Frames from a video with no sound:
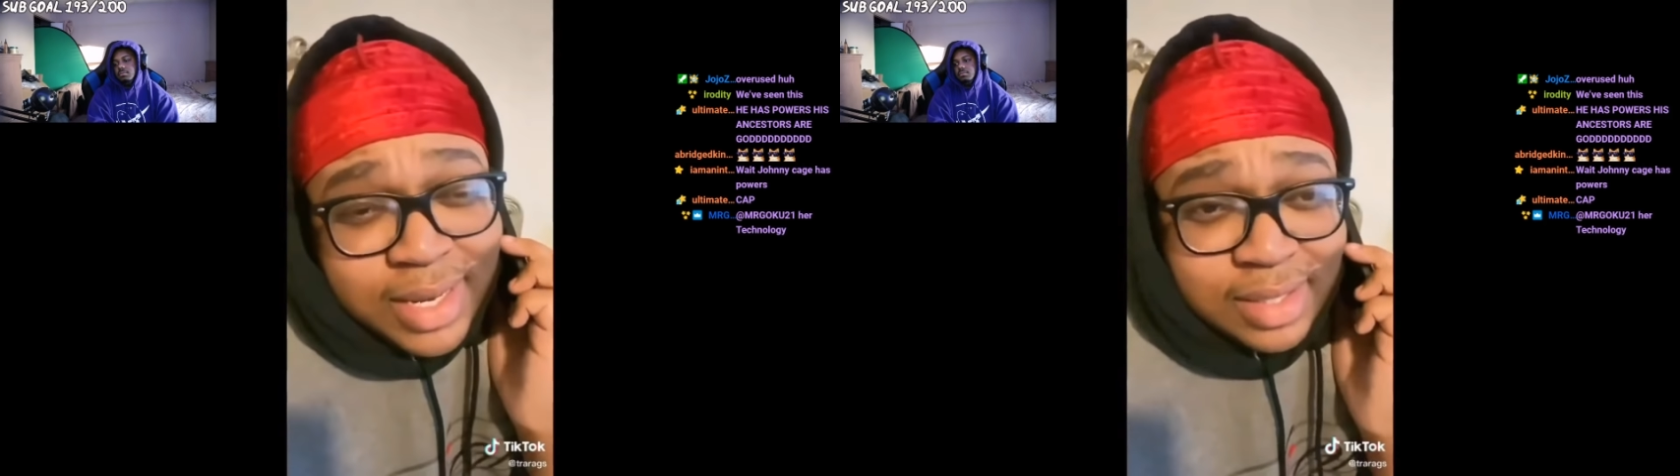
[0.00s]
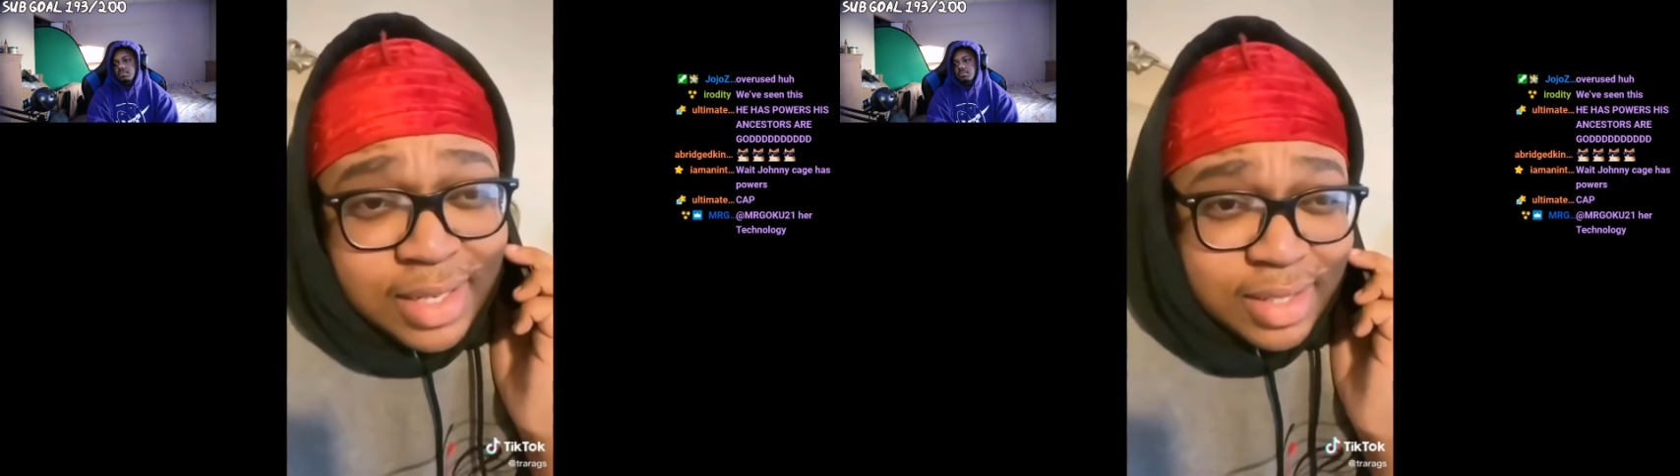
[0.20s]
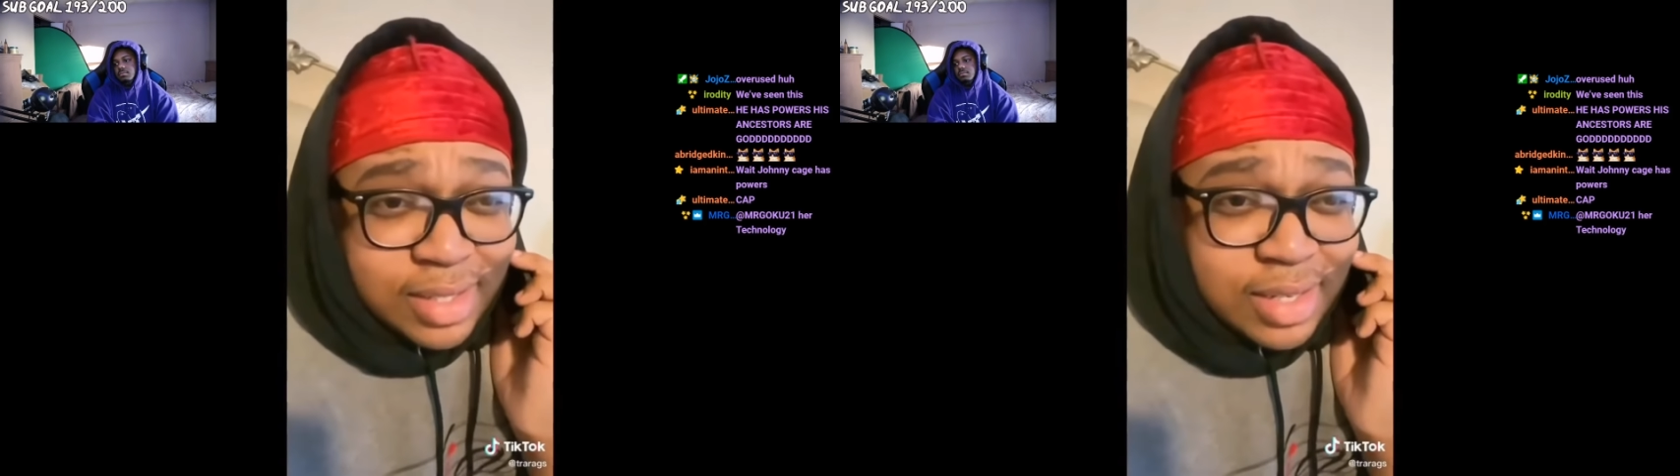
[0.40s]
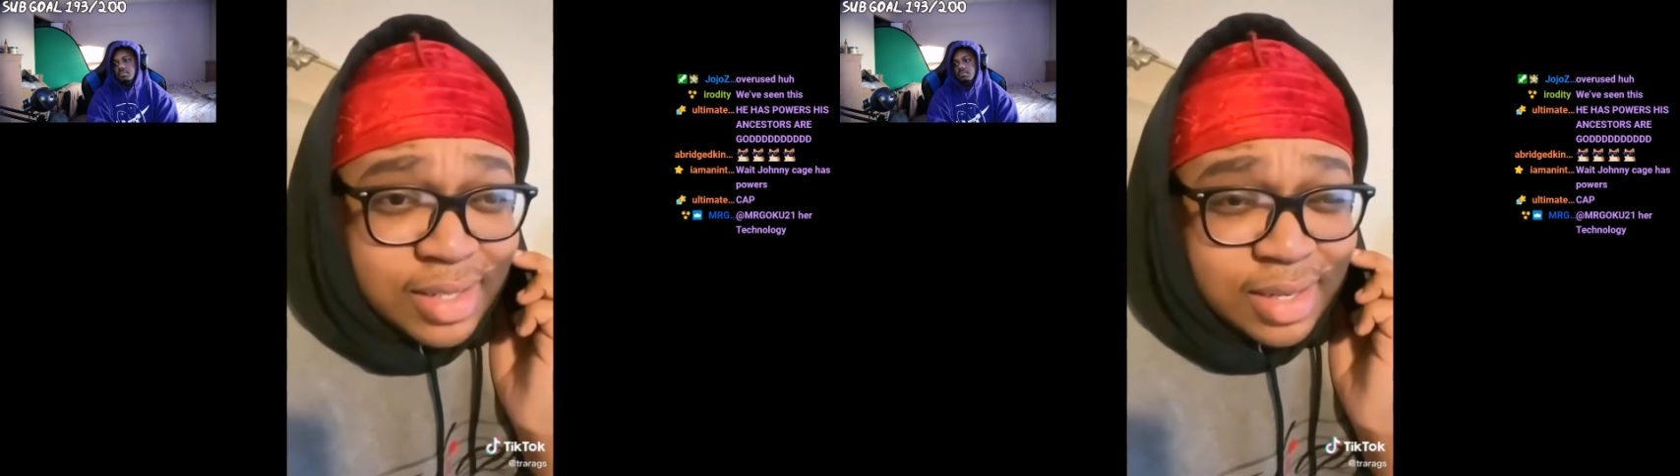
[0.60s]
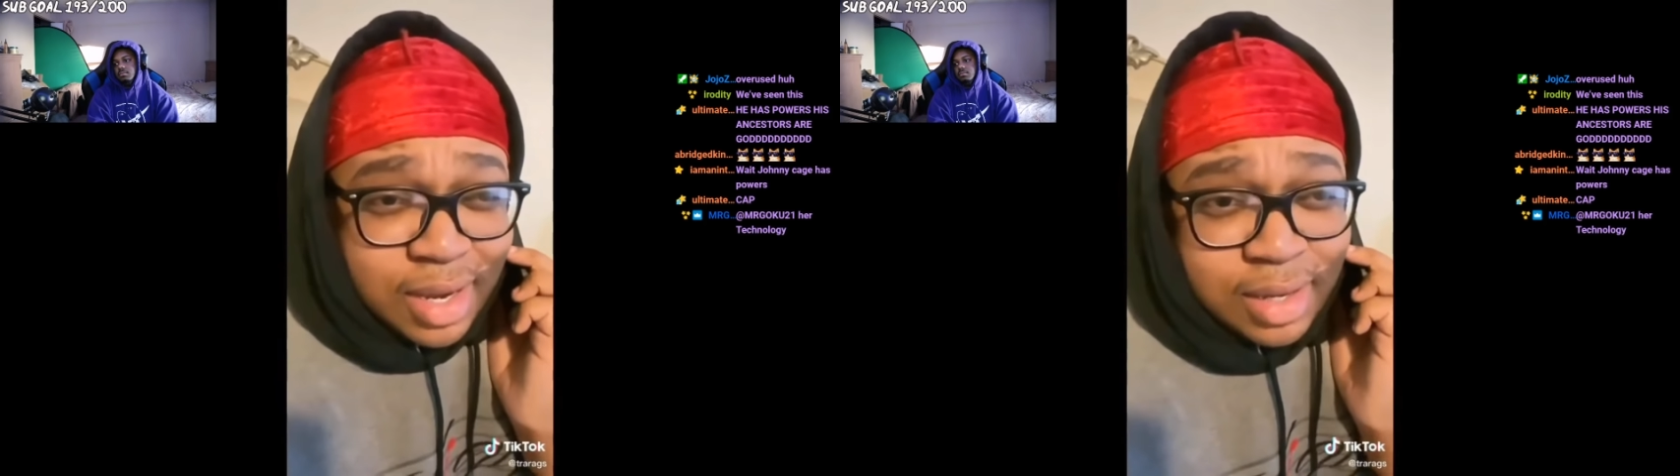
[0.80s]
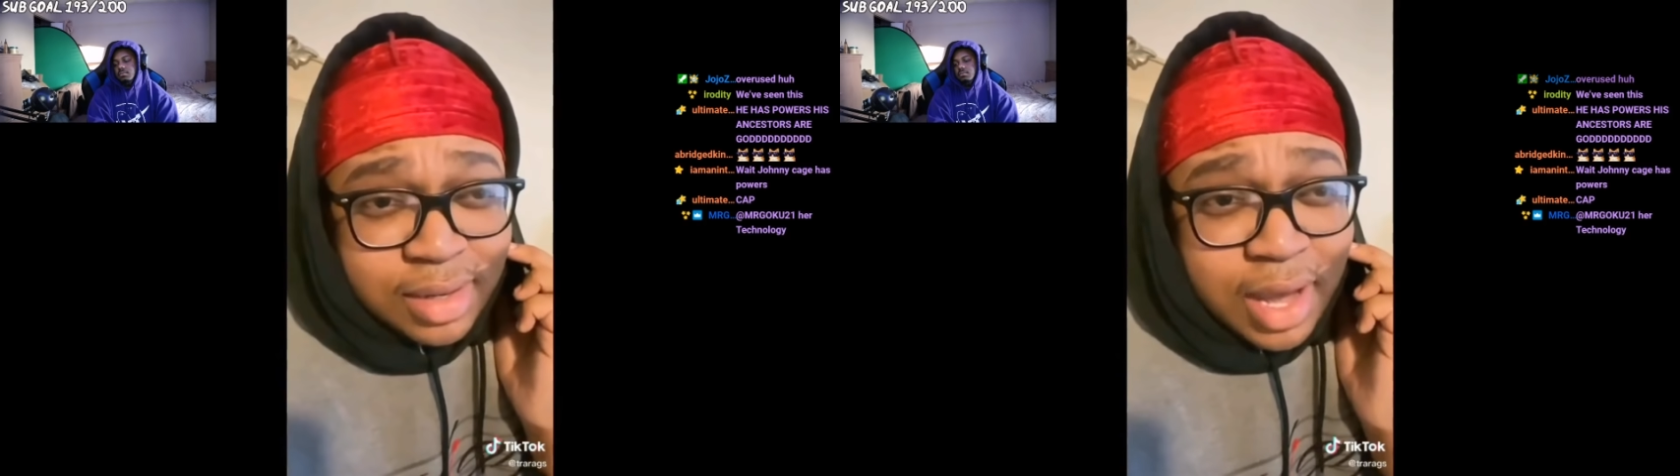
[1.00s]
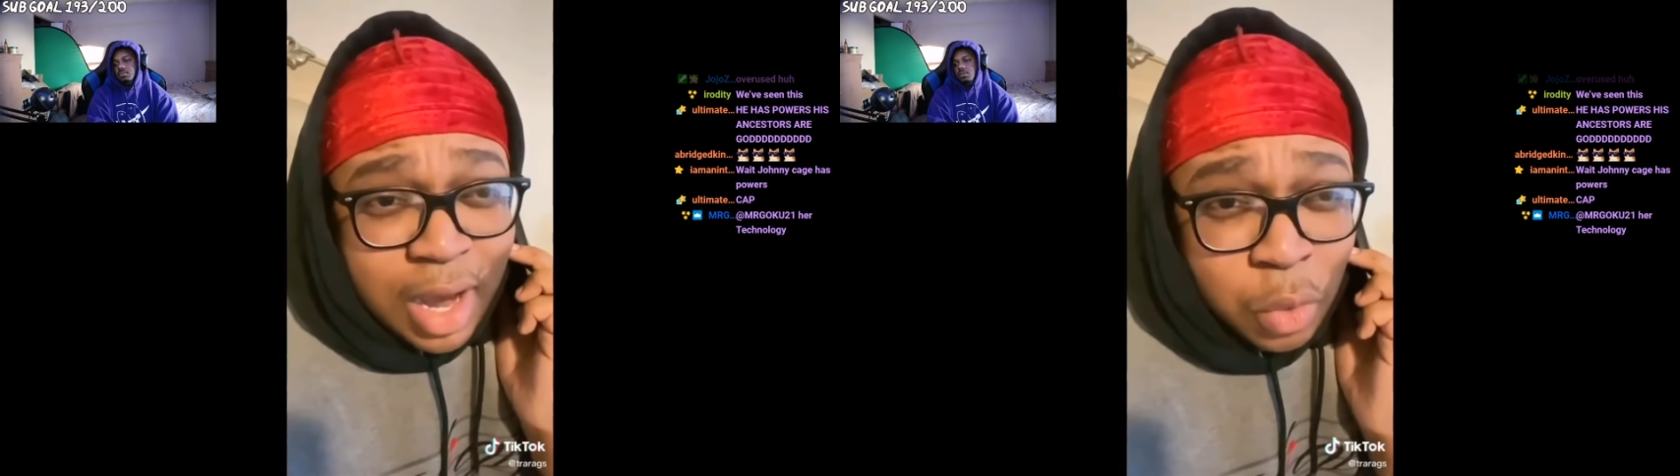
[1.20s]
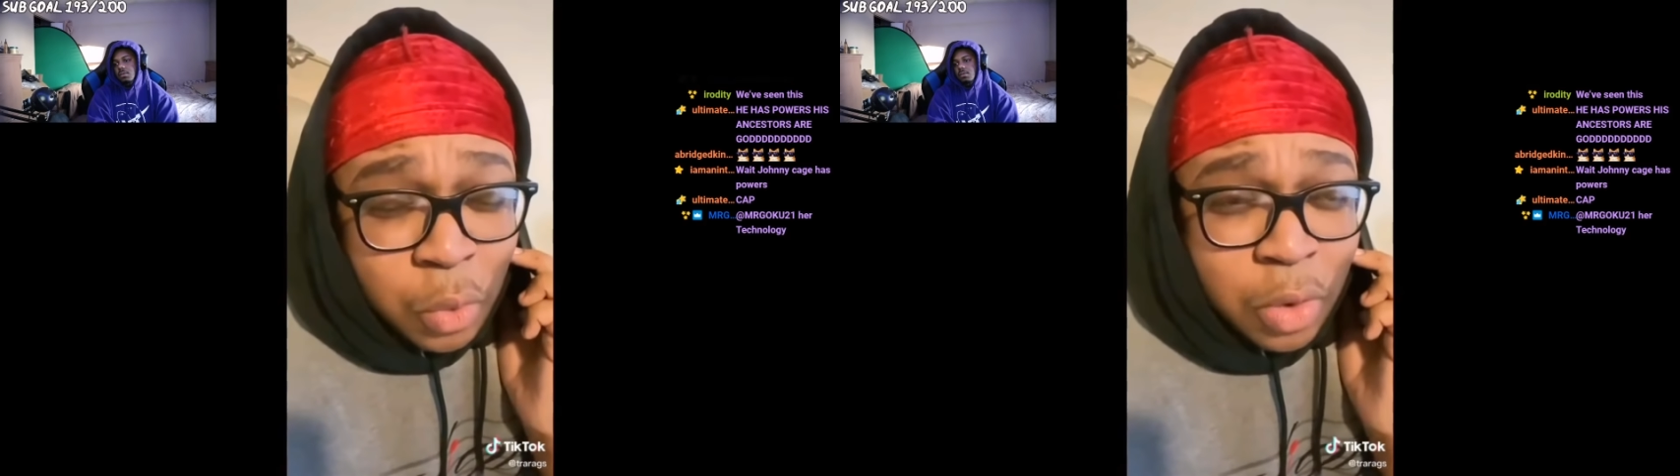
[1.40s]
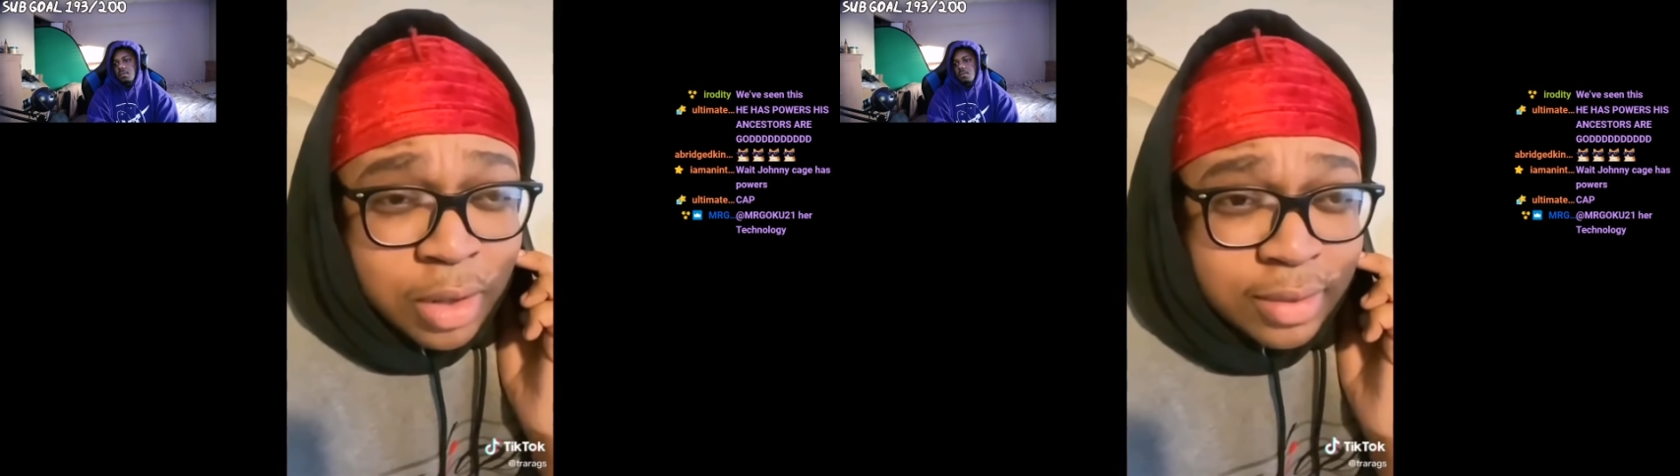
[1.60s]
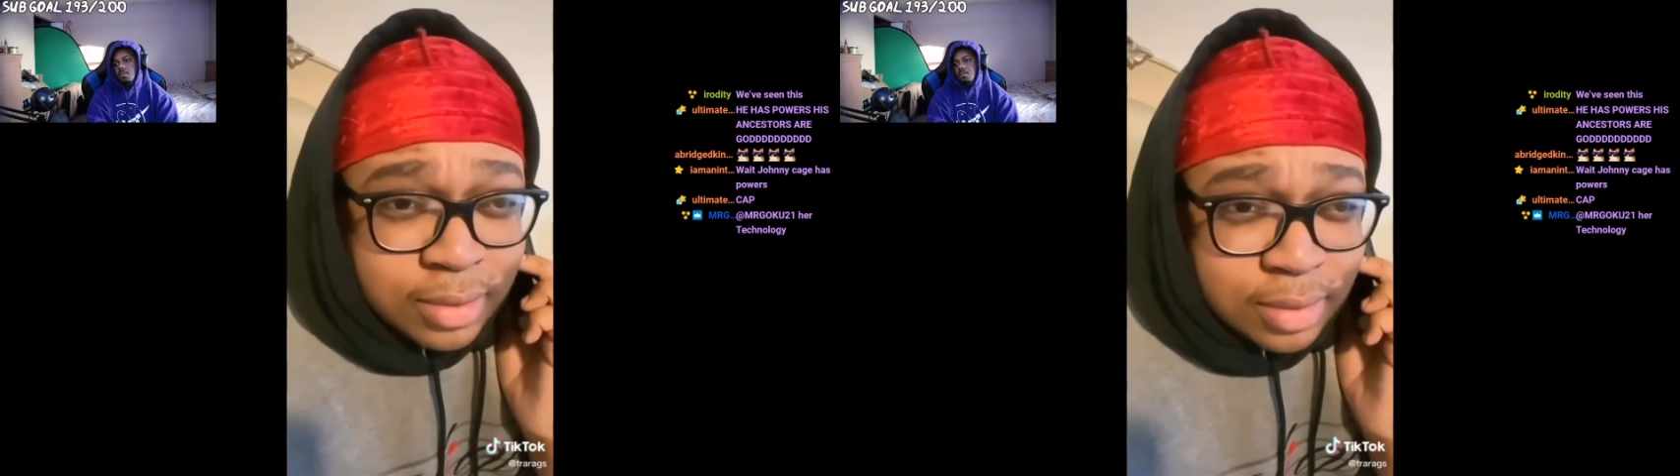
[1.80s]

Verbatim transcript: digits is 911.